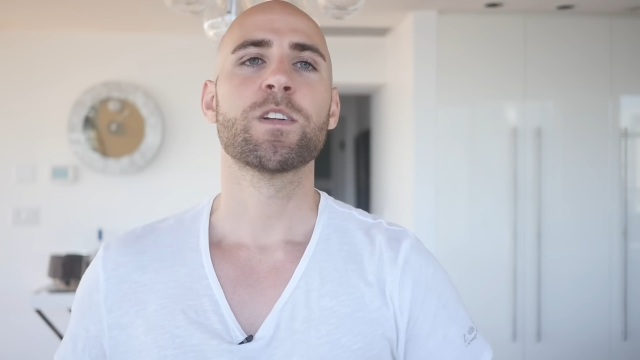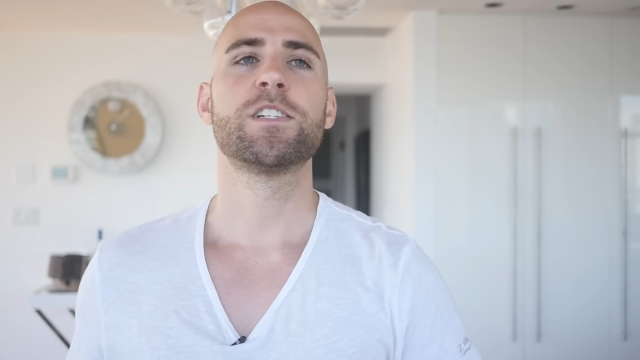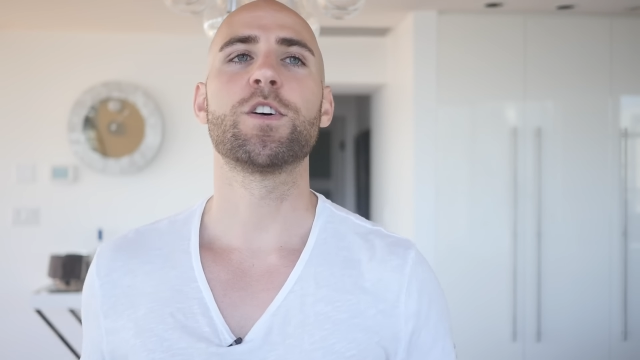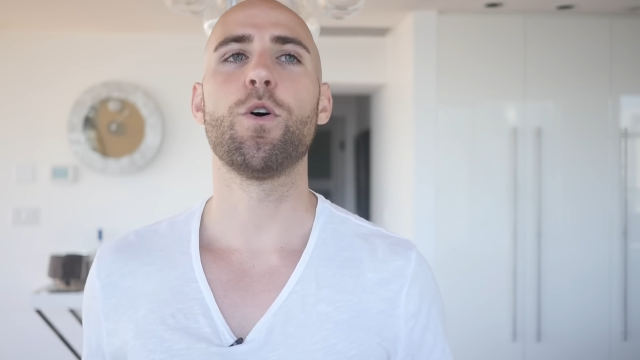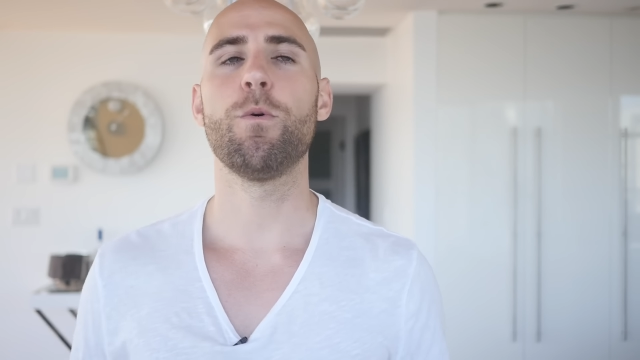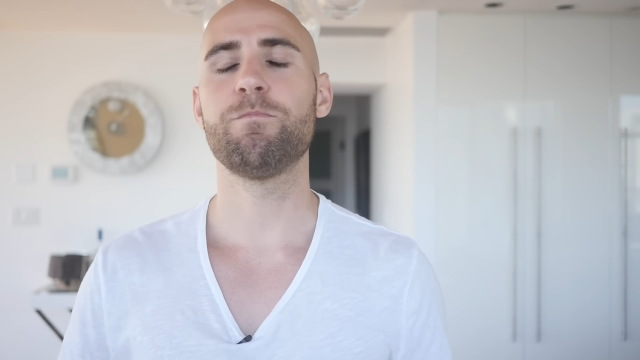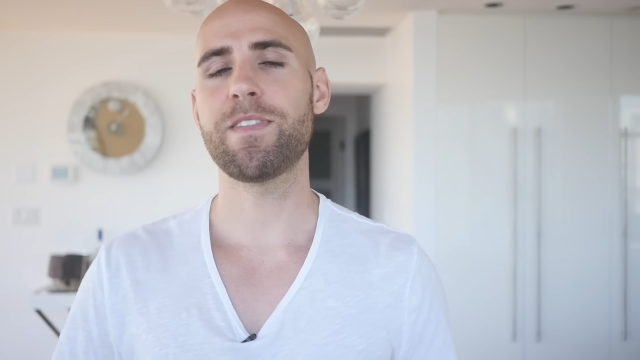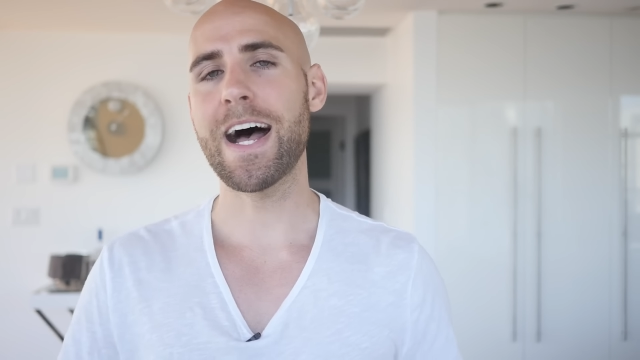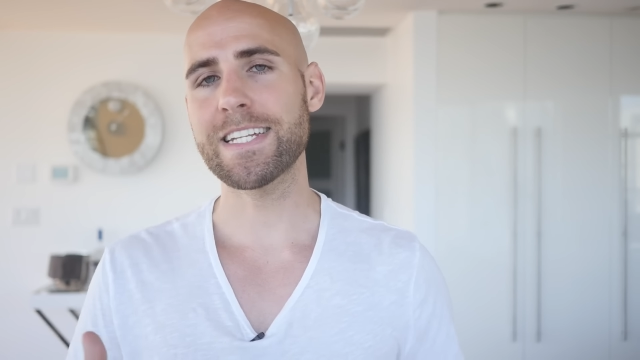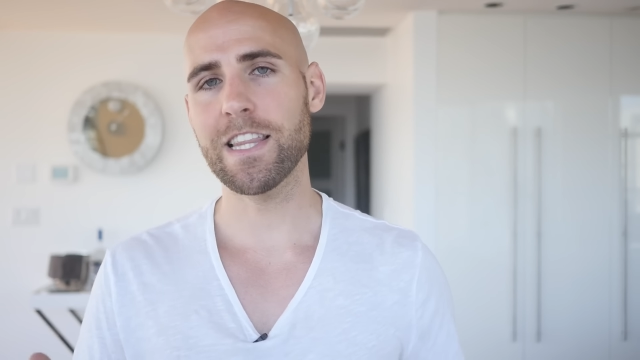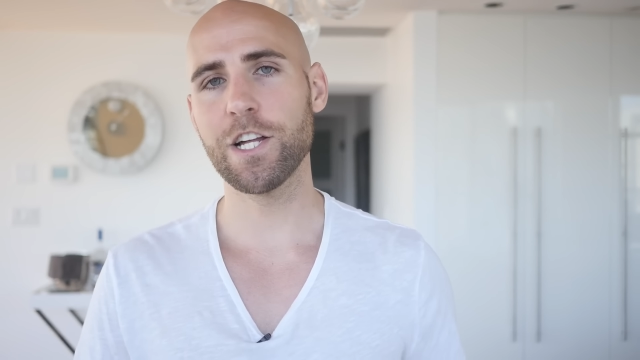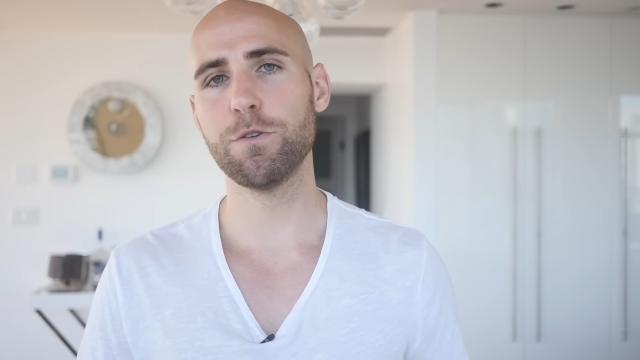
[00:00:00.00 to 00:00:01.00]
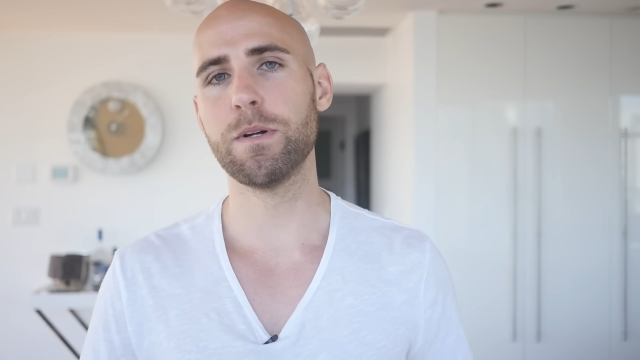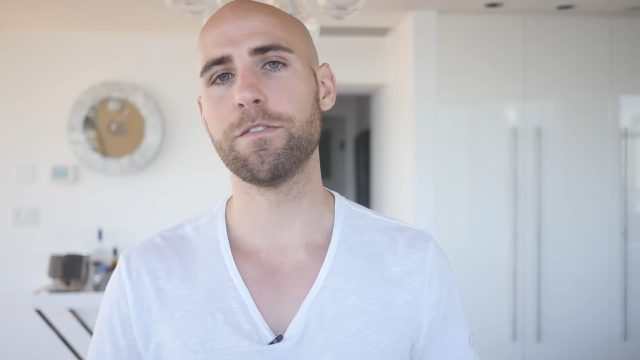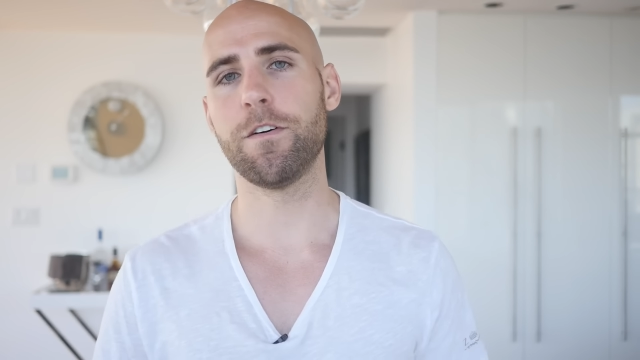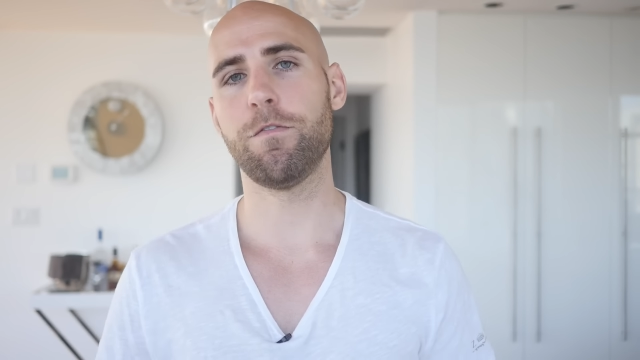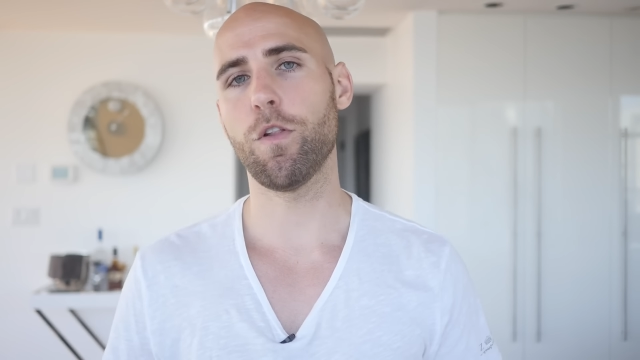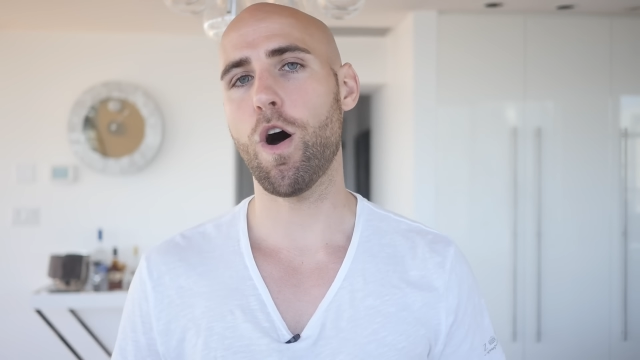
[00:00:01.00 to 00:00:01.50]
So that's a little bit
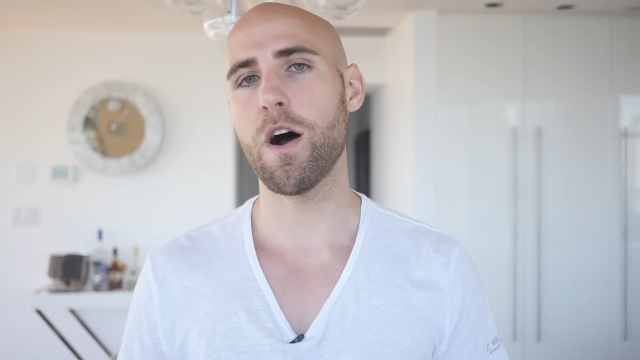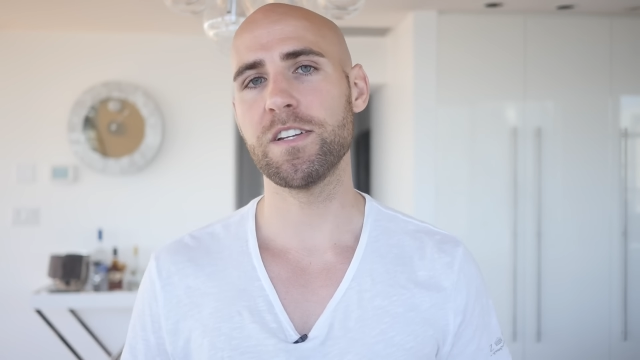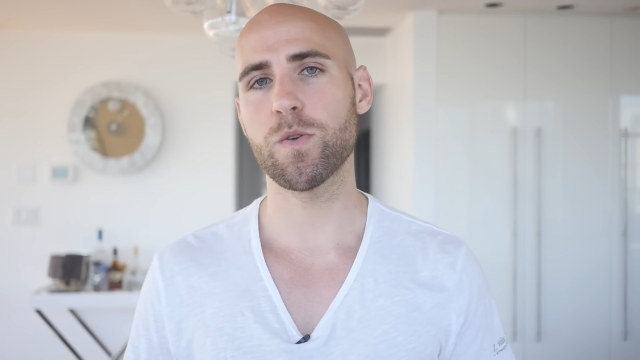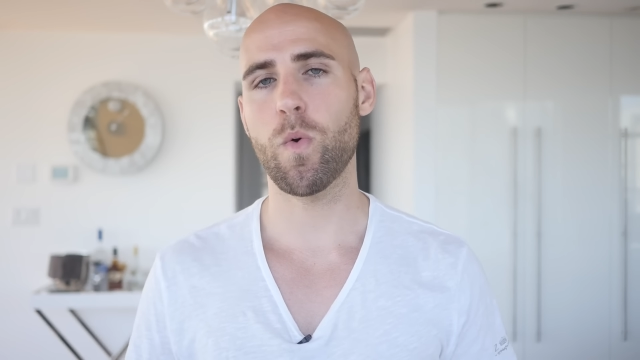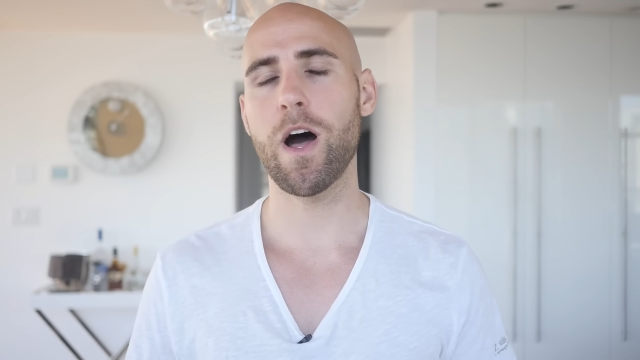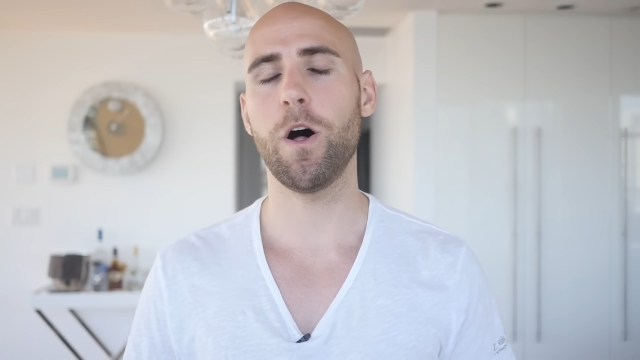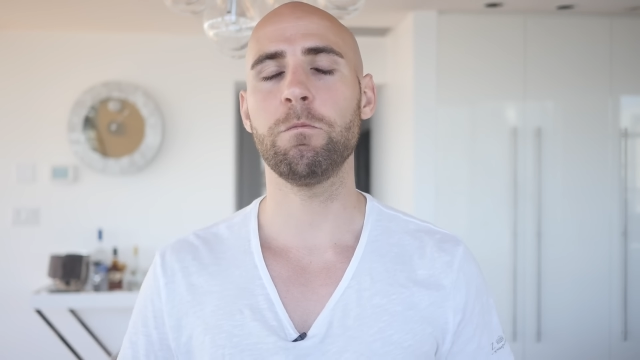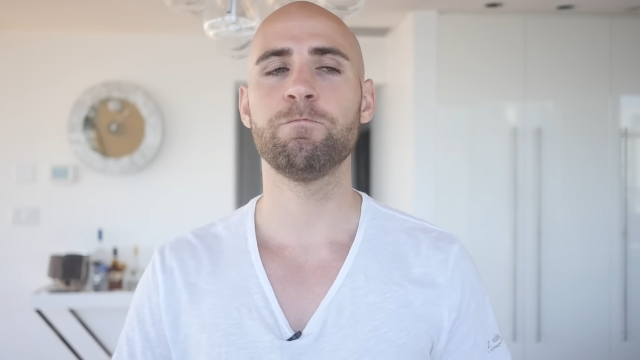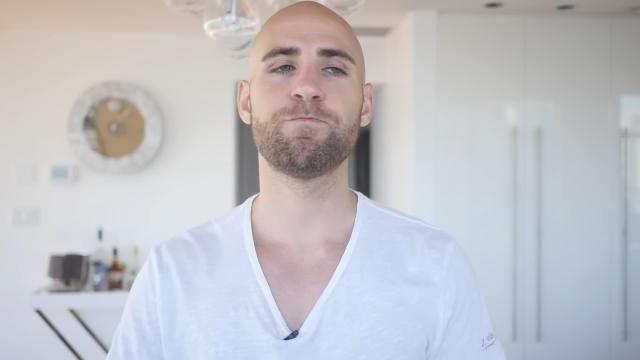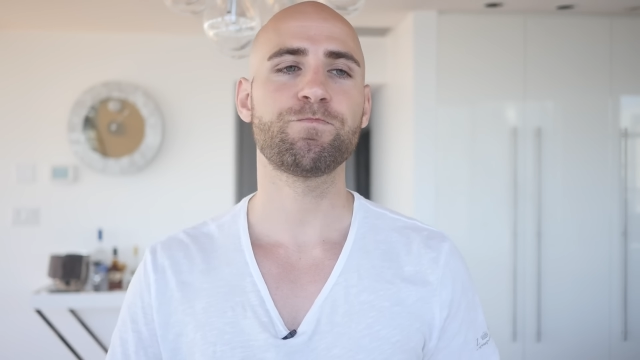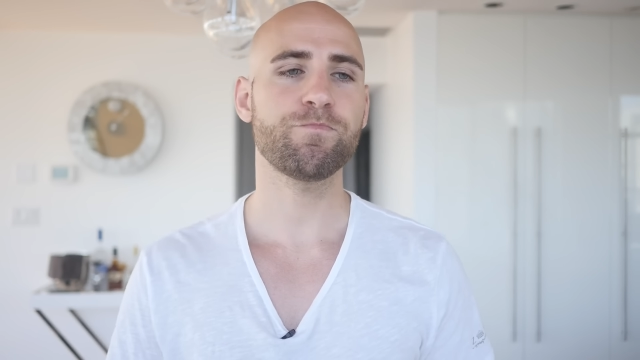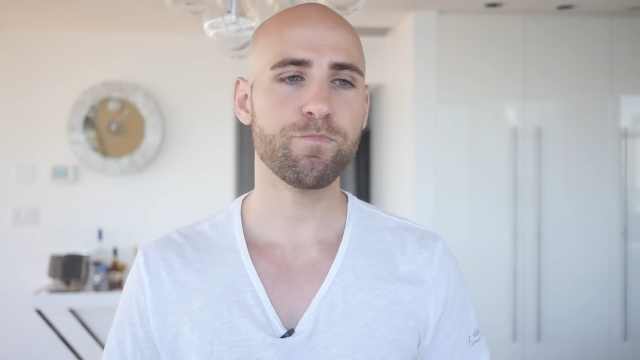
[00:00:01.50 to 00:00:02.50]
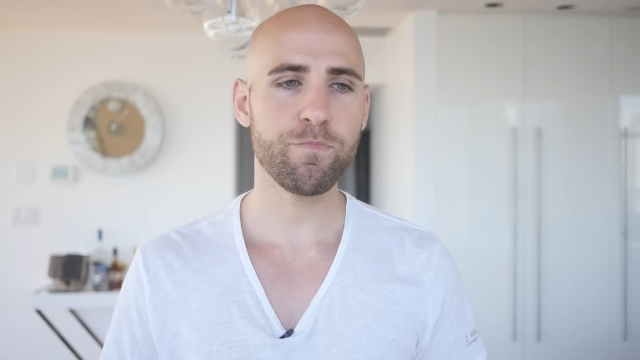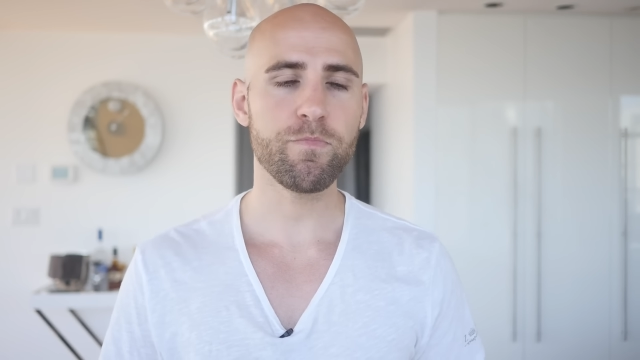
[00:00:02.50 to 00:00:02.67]
of a flaw as well.